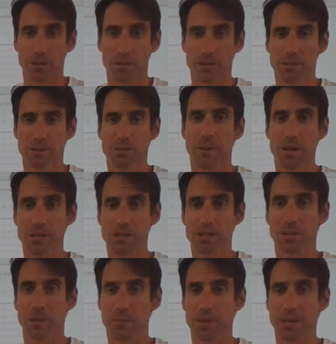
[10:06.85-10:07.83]

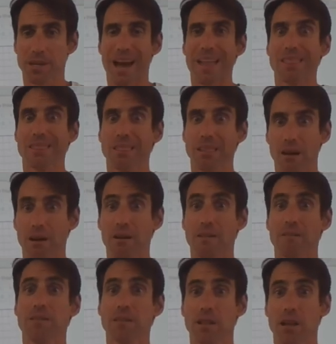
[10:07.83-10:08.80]
especially me. I
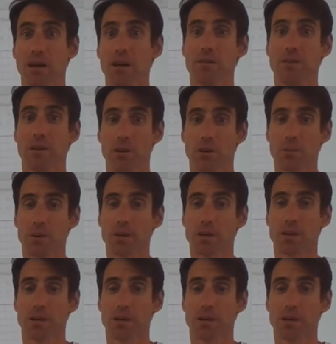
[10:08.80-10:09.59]
love homework.